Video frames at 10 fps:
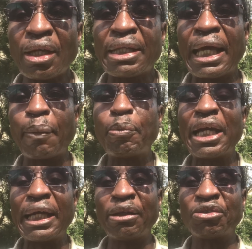they
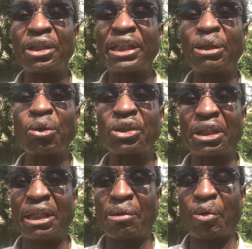believed she was
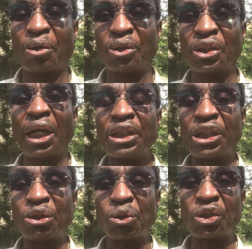killed because
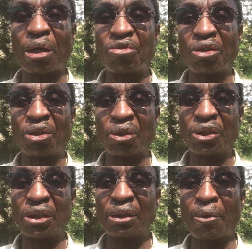she took some photos,